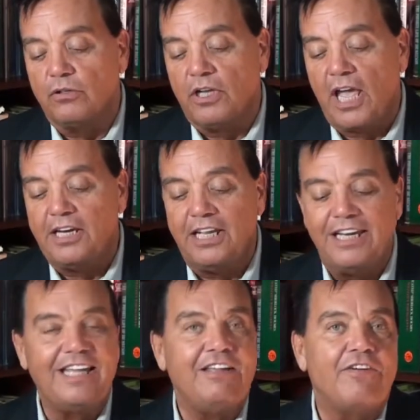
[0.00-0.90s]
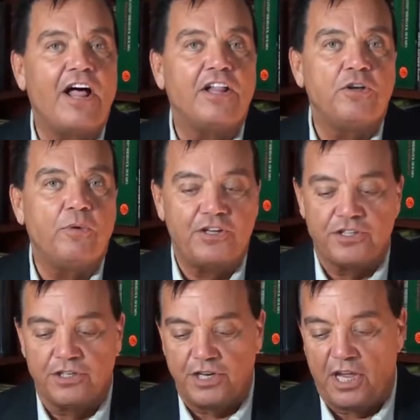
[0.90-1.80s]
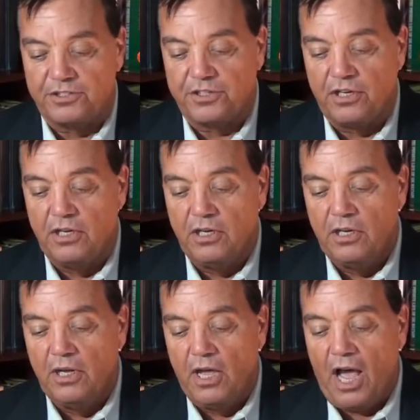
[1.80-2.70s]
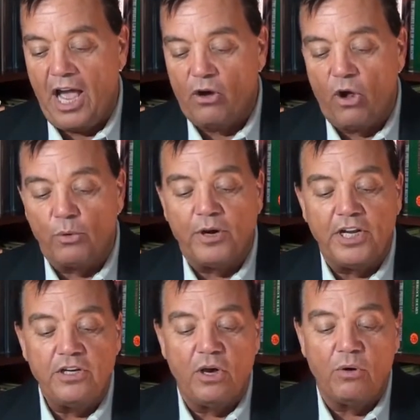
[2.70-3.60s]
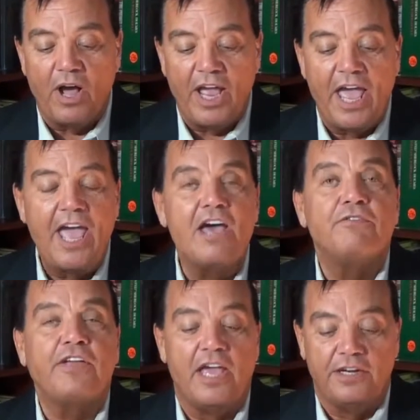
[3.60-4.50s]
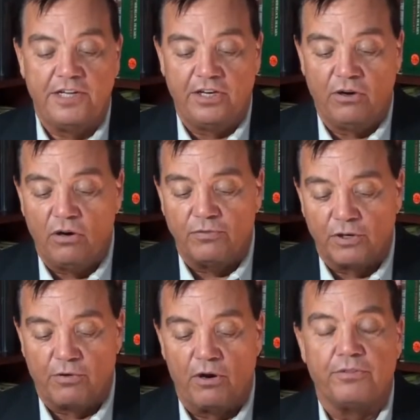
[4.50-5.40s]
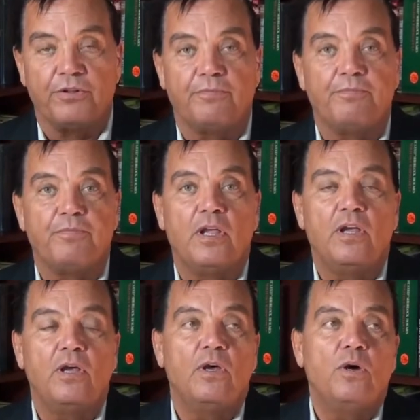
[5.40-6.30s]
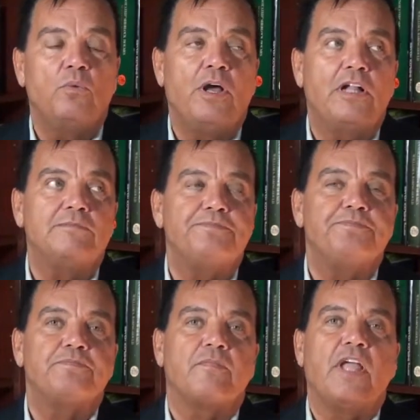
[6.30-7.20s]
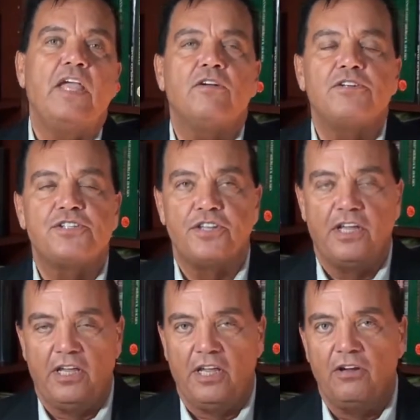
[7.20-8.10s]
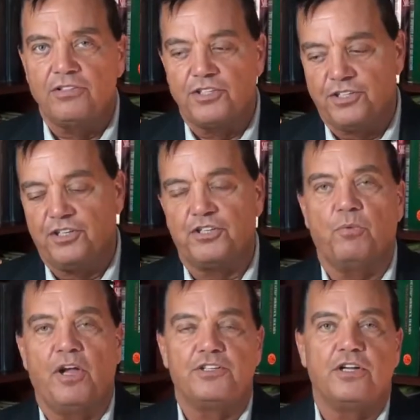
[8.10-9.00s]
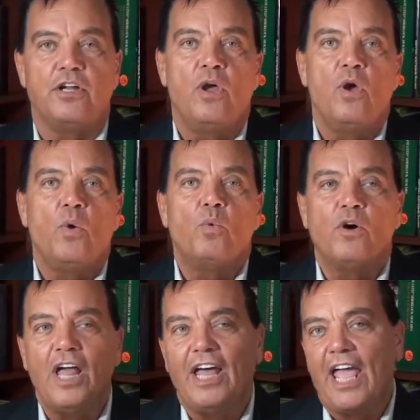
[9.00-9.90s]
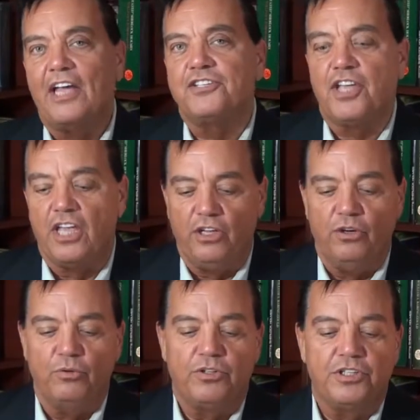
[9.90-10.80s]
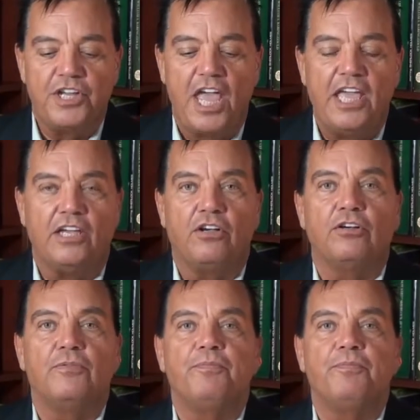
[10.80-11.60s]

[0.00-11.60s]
Candida evaluation test? I already know I have Candida overgrowth." Well, here's the situation. We're not asking you to take